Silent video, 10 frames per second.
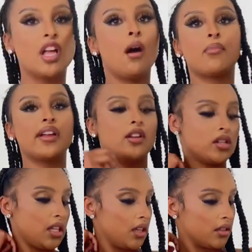I'm bringing those
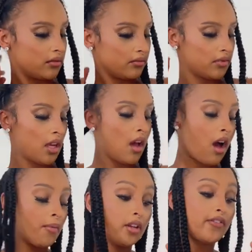in.
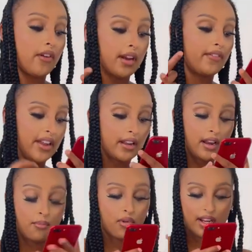I'm going to find a vendor and
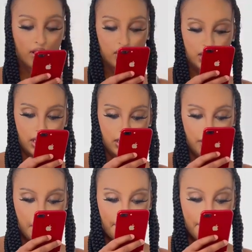I'm bringing those in.
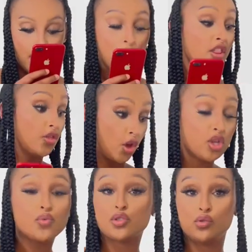
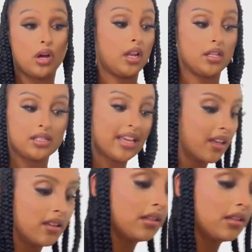Those were two dollars. Like,